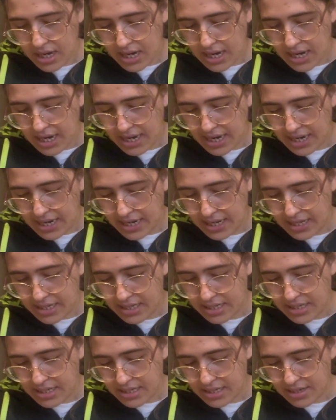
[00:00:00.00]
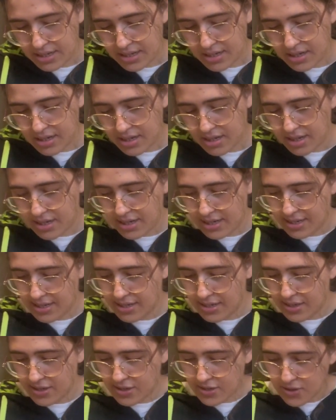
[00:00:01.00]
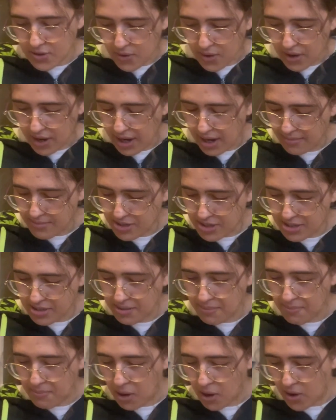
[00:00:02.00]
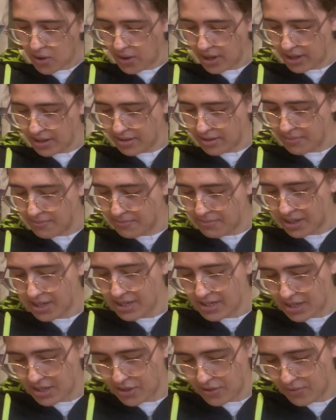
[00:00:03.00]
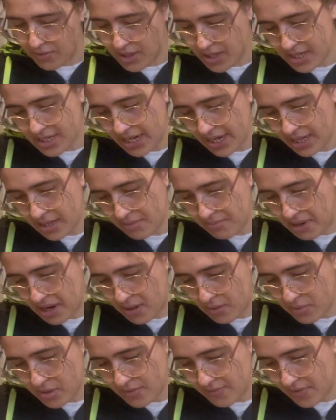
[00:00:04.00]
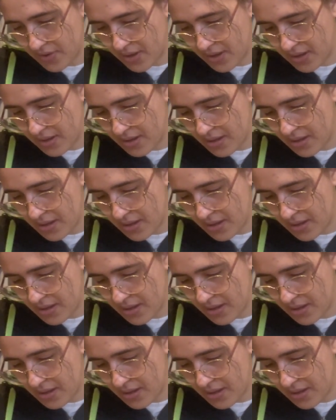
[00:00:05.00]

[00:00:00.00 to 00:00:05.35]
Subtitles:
And sorry, I'm just admiring them because I don't really take them out of here.